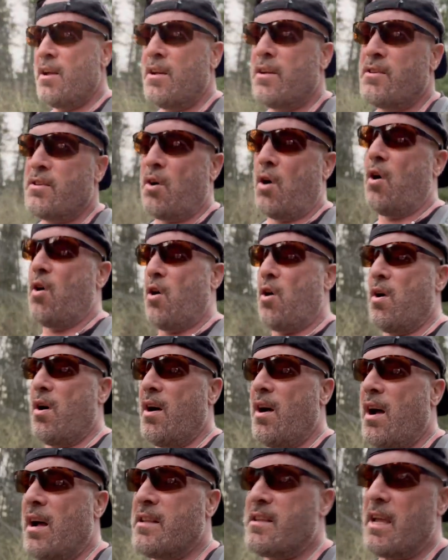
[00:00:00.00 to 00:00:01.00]
So,
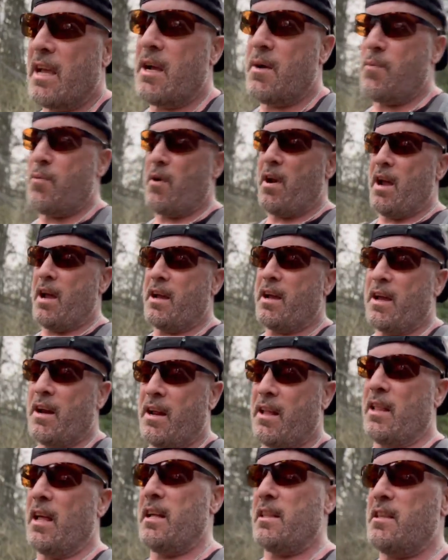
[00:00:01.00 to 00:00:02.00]
I take a break and I
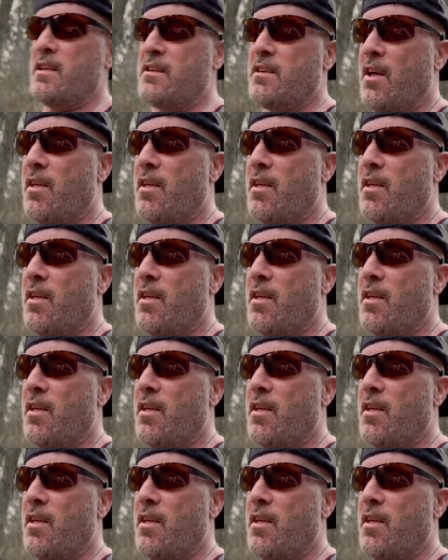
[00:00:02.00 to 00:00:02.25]
let these